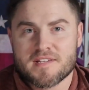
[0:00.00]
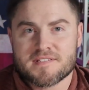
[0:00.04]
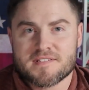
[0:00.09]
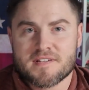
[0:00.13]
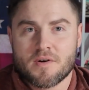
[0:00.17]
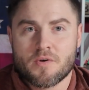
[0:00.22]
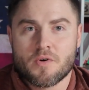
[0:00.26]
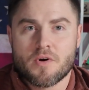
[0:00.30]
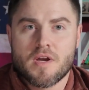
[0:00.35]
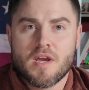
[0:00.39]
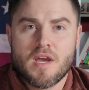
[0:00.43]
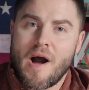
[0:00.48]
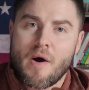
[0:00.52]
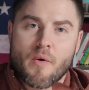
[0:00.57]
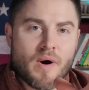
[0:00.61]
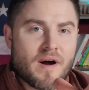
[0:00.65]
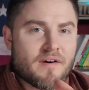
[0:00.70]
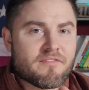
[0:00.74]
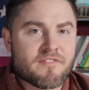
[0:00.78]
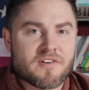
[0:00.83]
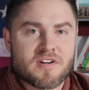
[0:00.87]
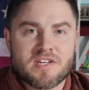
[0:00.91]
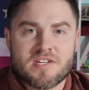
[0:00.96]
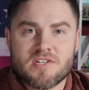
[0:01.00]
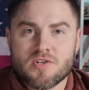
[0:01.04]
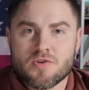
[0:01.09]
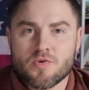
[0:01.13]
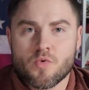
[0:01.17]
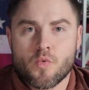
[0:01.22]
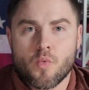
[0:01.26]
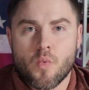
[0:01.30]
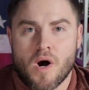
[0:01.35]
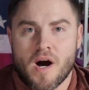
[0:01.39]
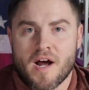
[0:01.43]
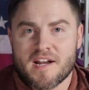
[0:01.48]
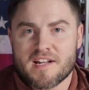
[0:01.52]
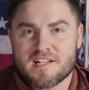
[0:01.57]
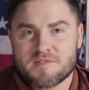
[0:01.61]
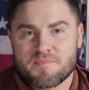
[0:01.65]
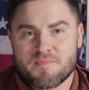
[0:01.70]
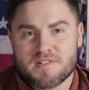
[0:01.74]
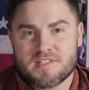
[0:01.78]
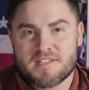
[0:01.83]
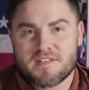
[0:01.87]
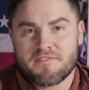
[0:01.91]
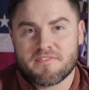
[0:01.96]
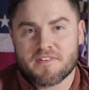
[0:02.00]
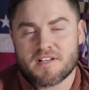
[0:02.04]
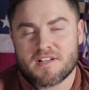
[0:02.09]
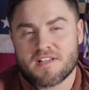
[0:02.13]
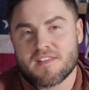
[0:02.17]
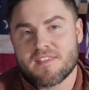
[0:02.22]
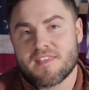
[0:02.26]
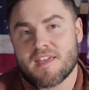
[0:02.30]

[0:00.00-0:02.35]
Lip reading: So however you want it specifically,